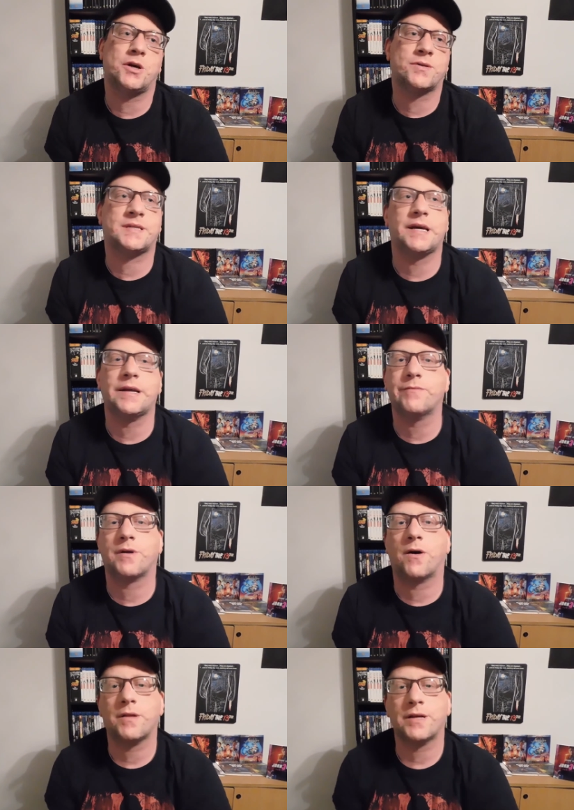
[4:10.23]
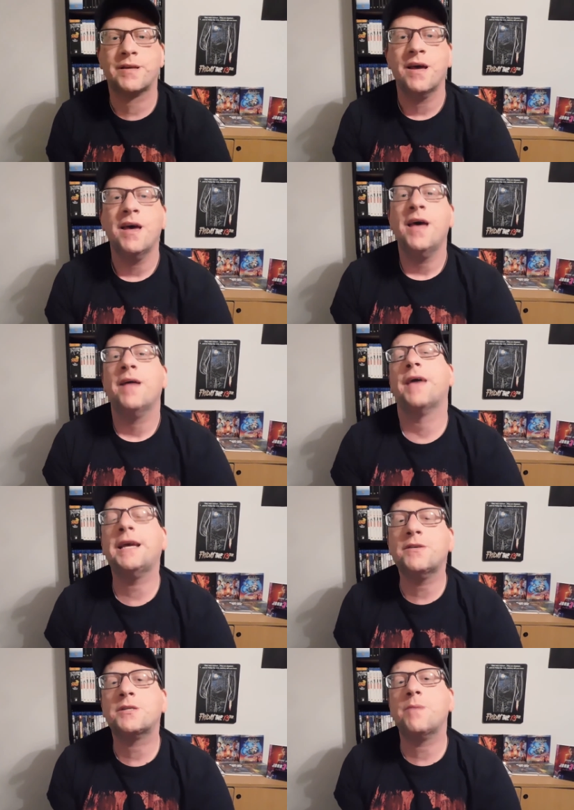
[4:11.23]
You'll see it regardless. Thank
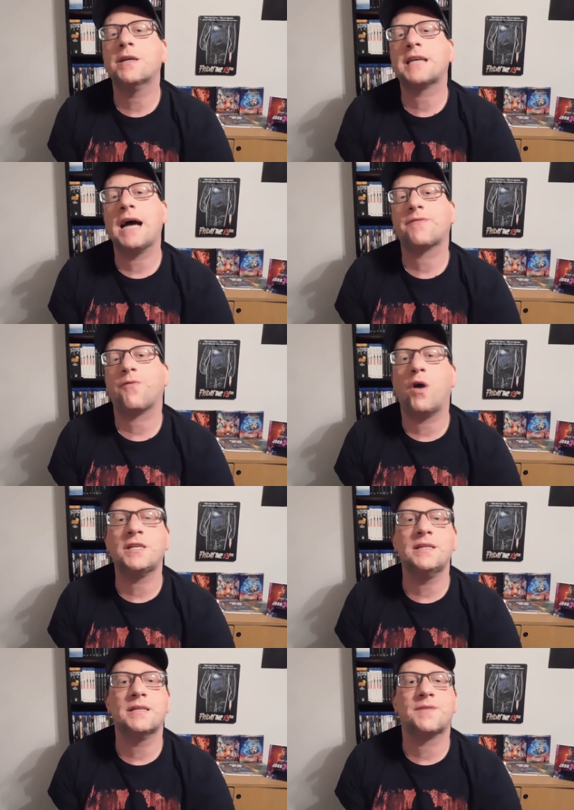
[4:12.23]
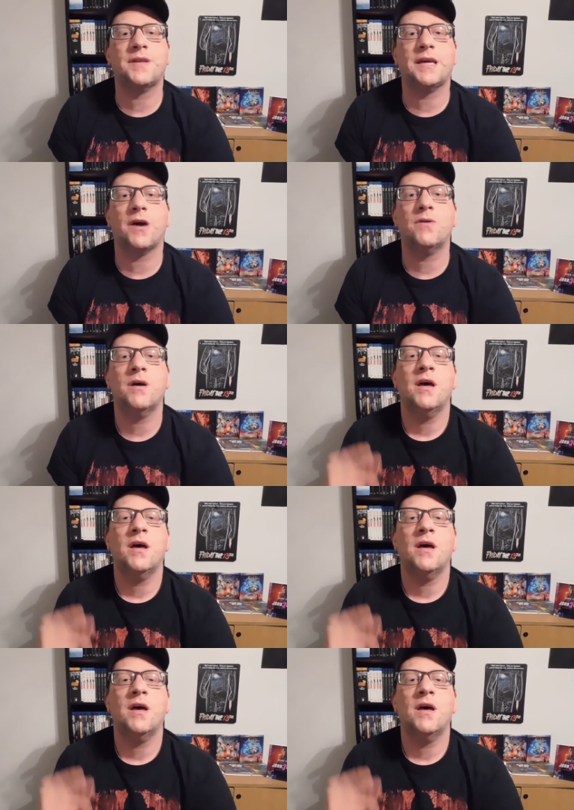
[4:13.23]
you so much, guys, for watching this video.